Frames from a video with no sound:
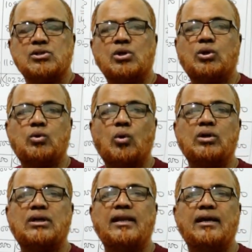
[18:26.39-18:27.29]
So
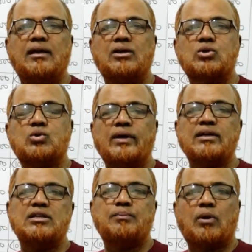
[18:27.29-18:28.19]
totally
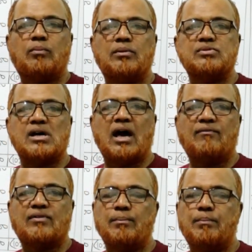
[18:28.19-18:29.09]
20 problems I
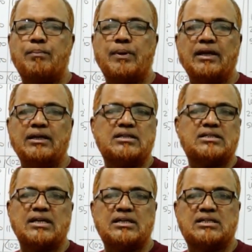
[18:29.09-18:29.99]
have
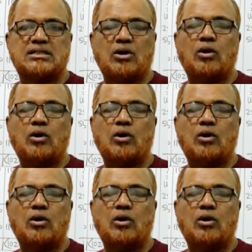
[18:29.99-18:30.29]
completed